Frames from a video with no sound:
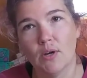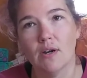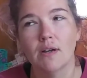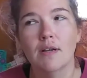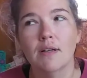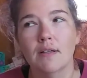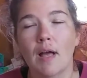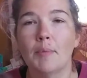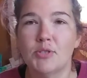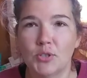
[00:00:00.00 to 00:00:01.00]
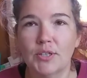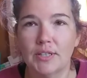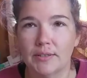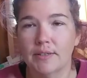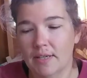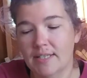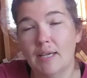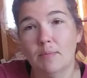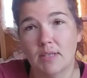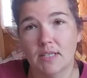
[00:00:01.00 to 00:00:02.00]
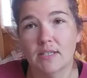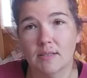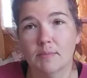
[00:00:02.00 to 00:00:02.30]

are, I'm still gonna attempt this.